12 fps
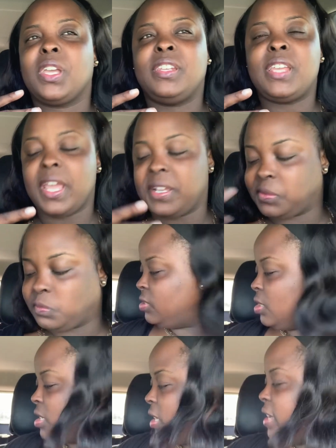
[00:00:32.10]
day.
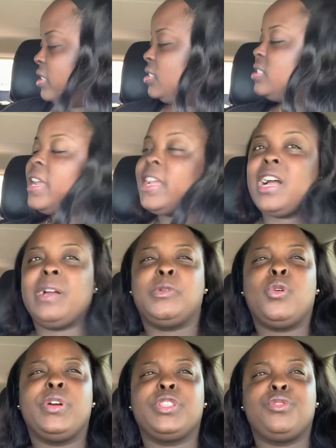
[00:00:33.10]
So today is the day I'm
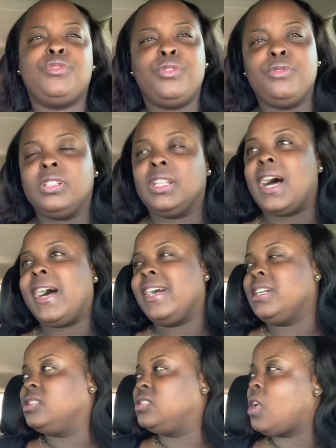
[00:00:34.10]
going to
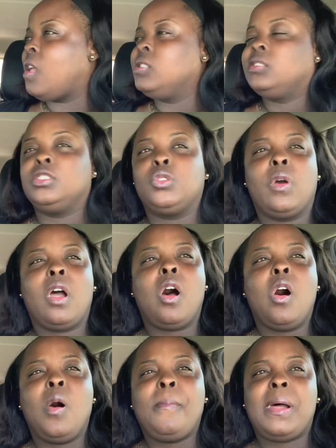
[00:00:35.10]
utilize doing
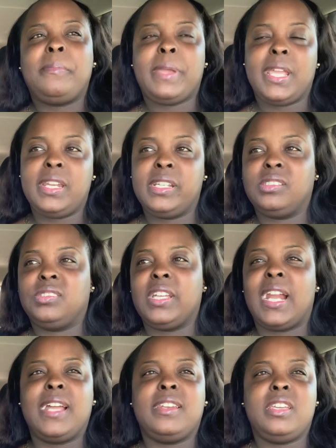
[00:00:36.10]
all my maintenance
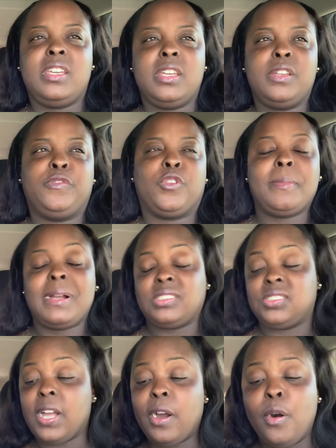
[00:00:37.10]
that I need for
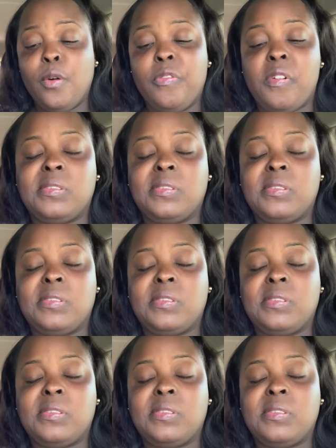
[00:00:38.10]
myself.